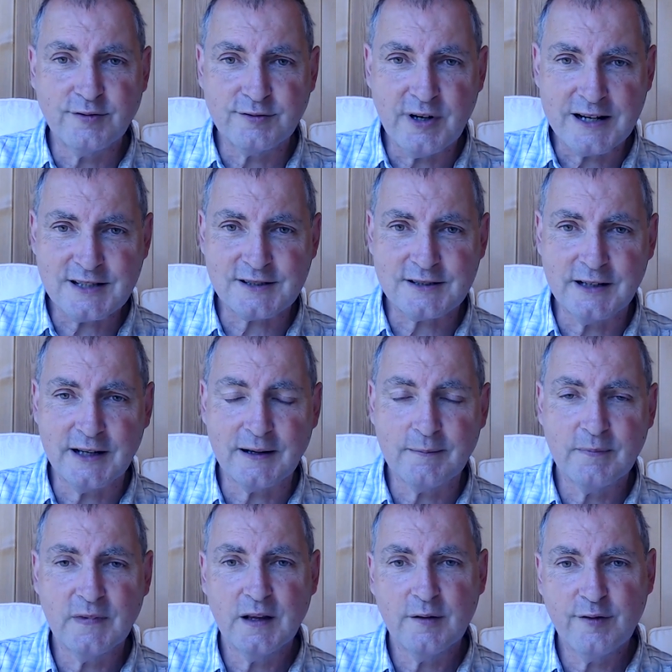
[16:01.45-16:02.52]
wrestling
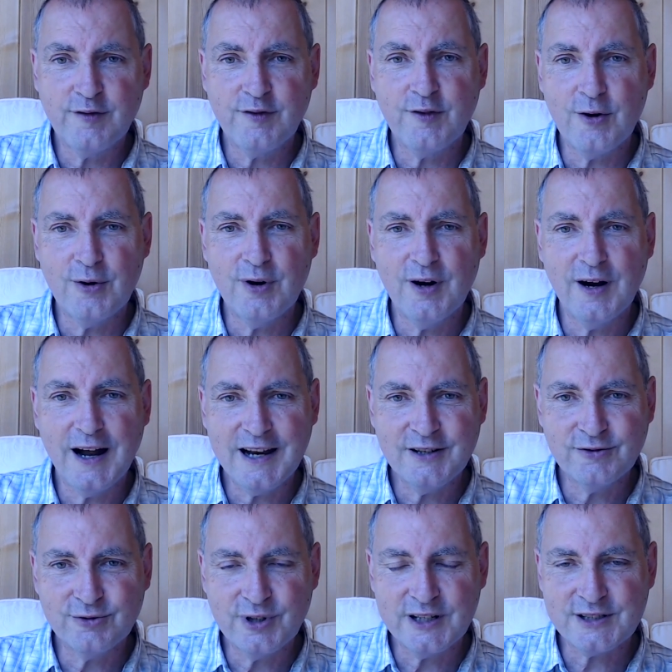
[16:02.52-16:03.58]
for a
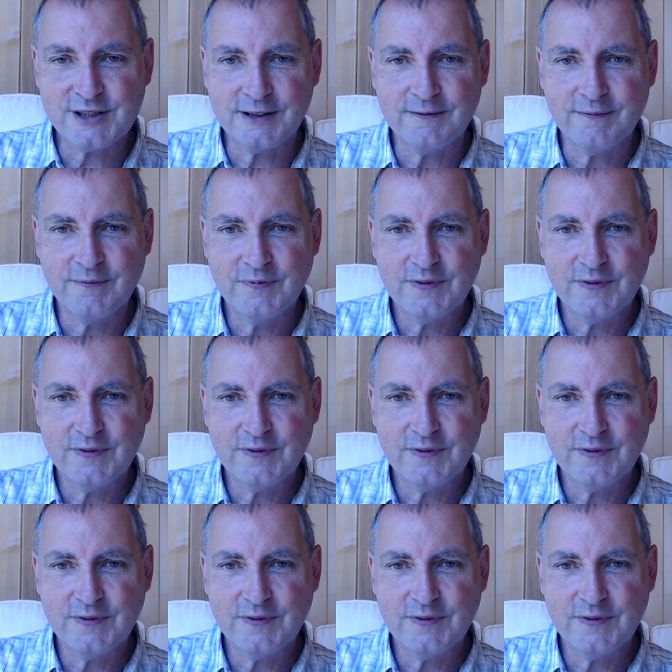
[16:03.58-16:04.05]
reason.